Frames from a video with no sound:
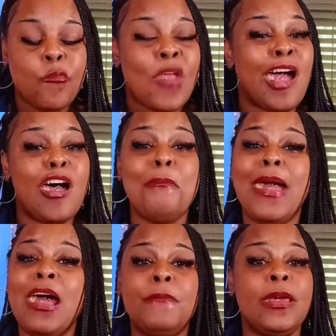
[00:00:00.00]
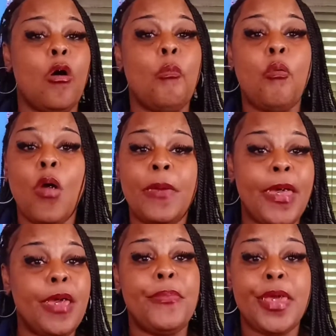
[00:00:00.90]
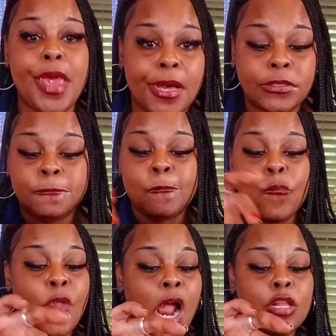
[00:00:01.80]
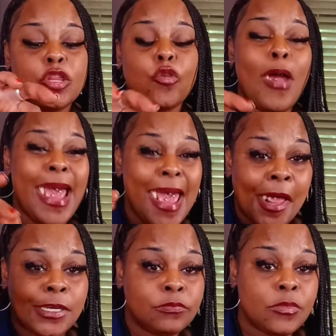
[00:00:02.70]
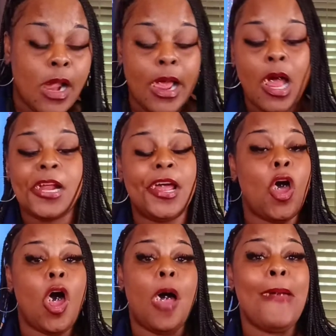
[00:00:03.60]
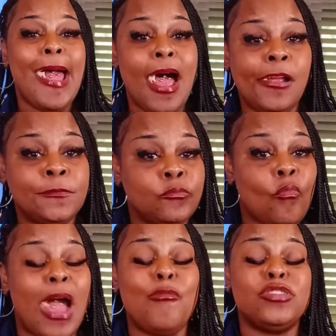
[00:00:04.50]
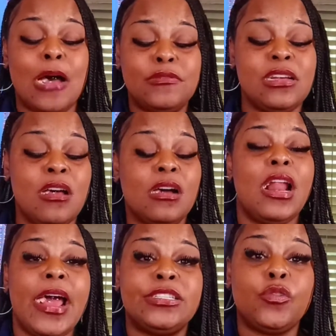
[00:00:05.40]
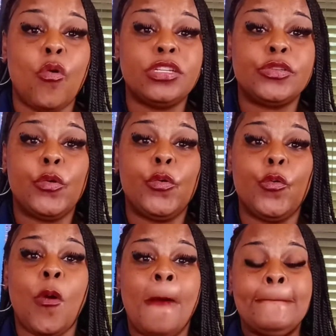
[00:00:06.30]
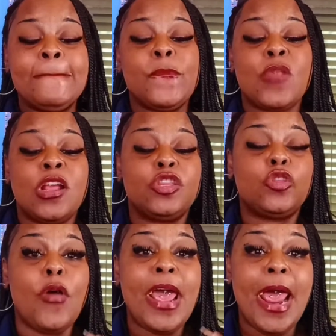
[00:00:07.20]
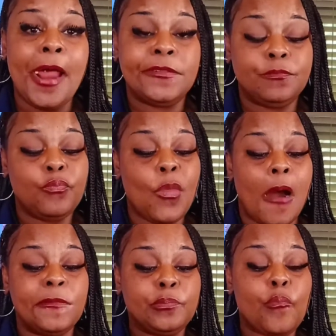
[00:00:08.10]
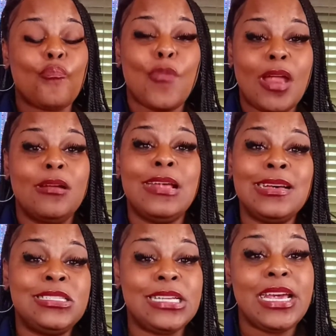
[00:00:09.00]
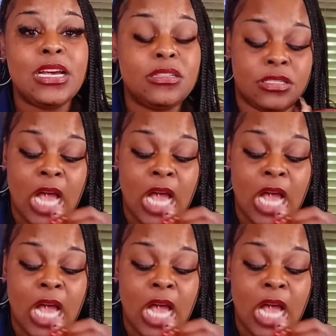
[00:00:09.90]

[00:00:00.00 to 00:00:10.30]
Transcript: Her mail be on point, baby. Three, and, and her mail, I wish I was in her class going to school. Three, that's six.